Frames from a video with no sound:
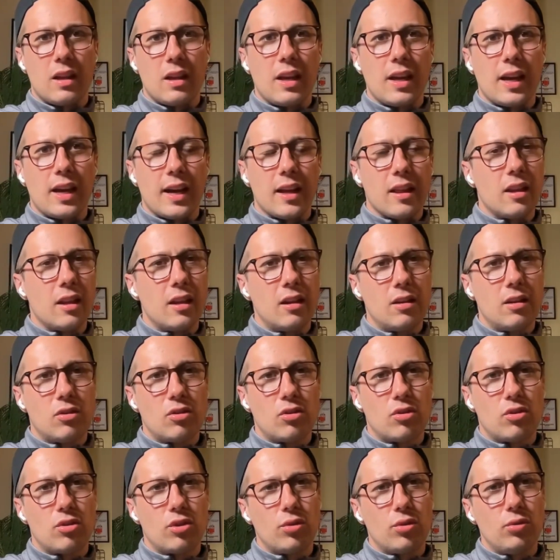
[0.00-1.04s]
Yeah, I think
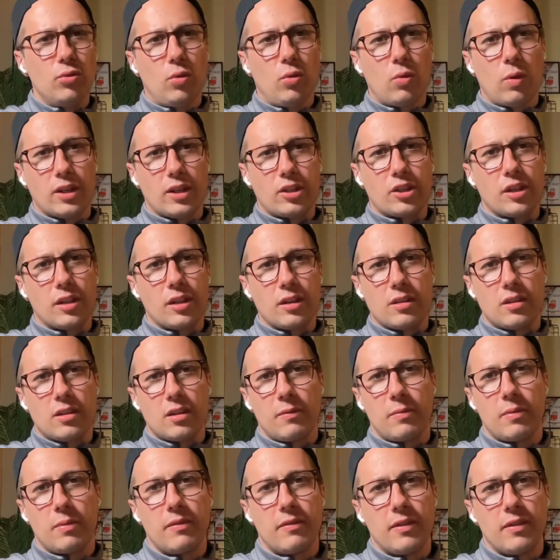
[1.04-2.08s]
two
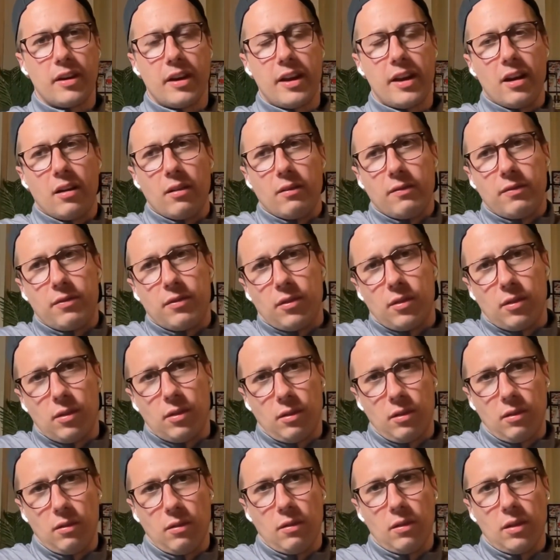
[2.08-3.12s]
questions that have been very
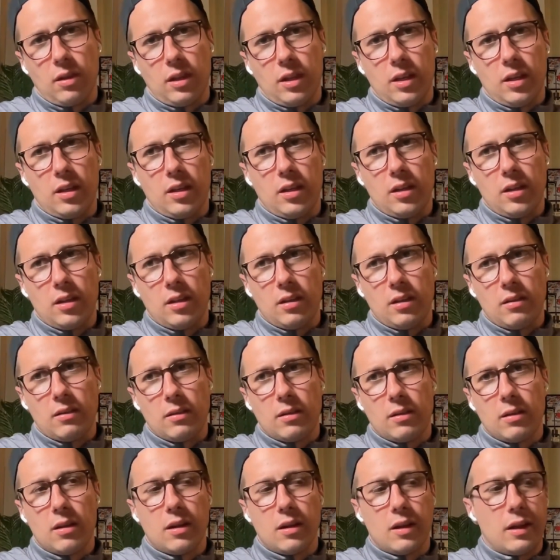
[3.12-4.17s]
helpful
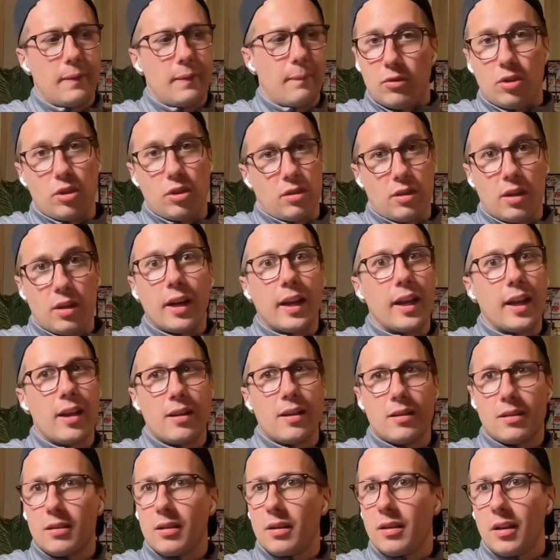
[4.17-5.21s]
in just at a
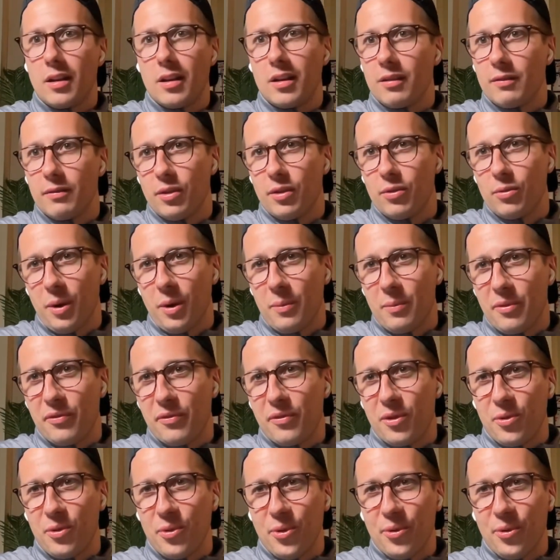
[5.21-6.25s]
case study interview right
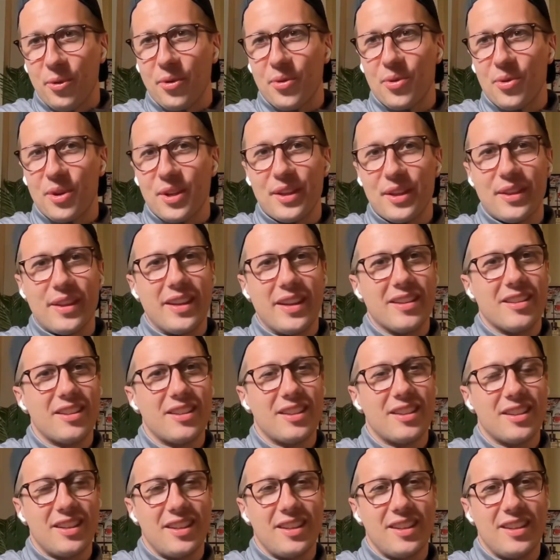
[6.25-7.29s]
before we're recording
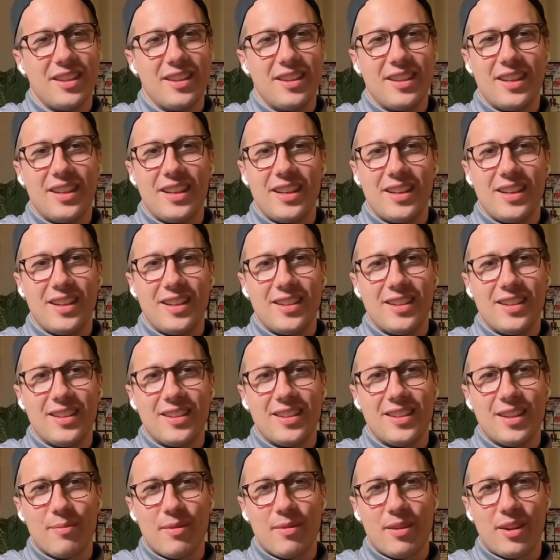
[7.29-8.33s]
this, and
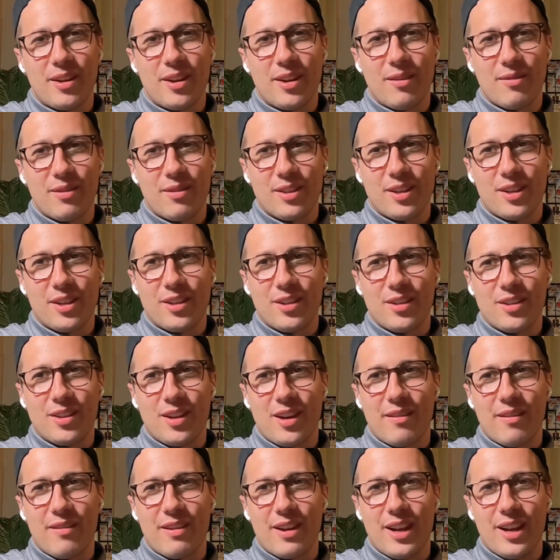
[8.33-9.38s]
then some of the
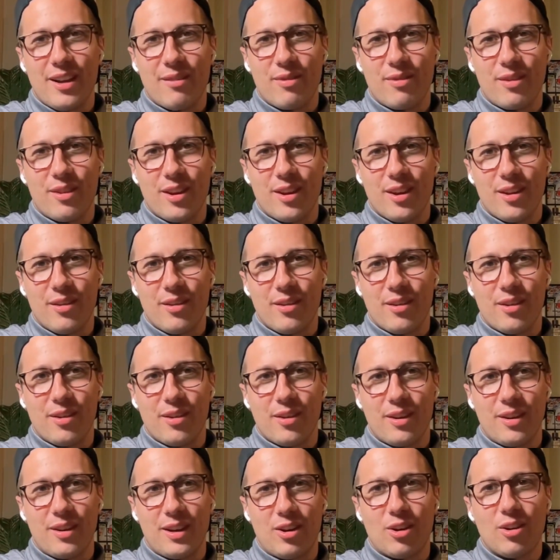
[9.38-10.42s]
conversations that I've had with
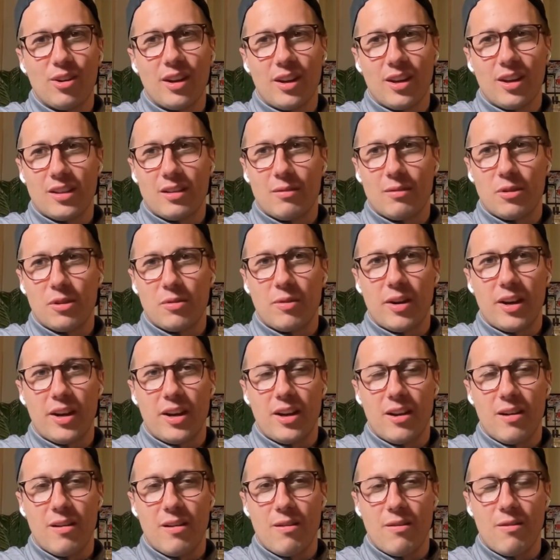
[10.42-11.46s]
other current customers
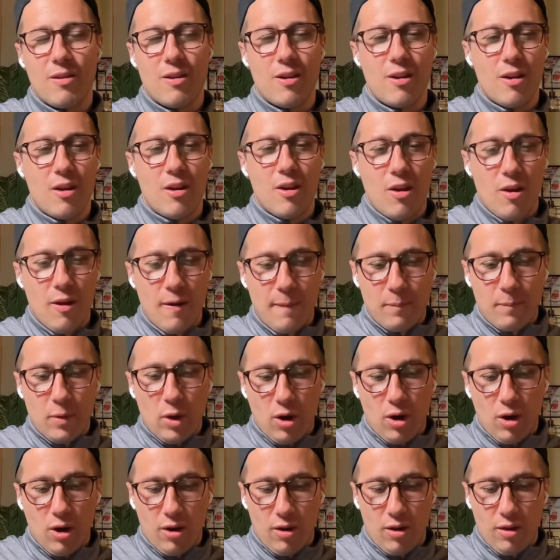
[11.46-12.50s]
right now
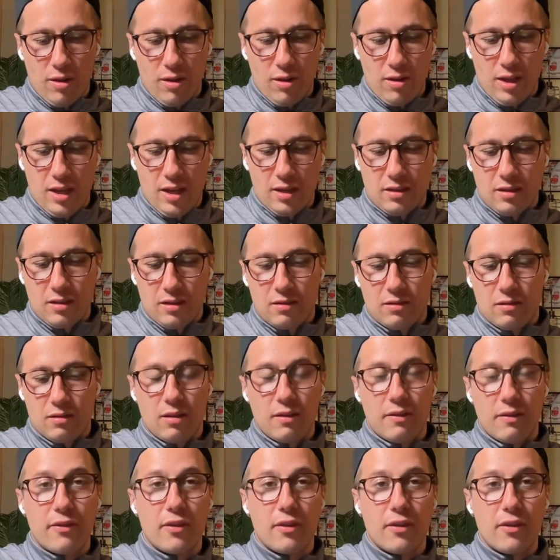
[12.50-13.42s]
are this.